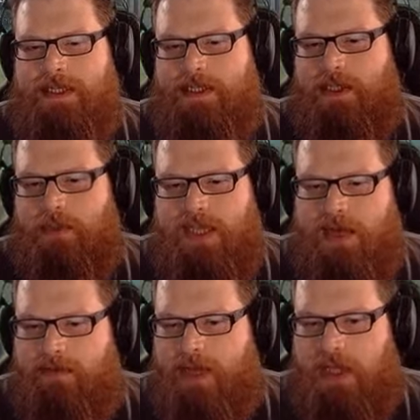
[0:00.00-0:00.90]
So we
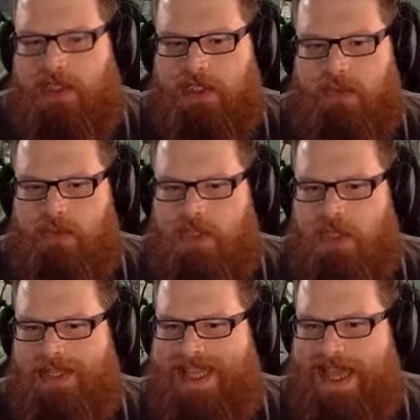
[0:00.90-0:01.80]
have our suits
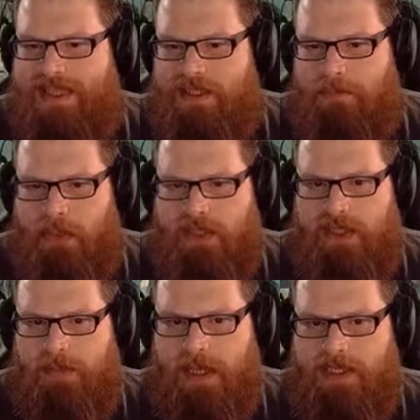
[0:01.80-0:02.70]
on the exit point to
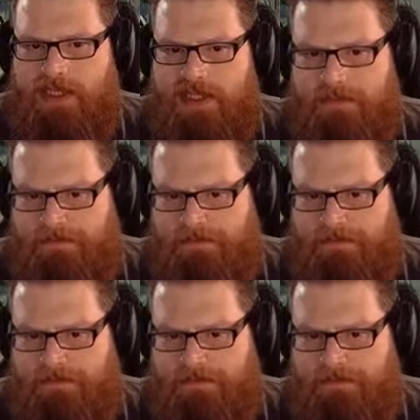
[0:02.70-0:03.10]
the base.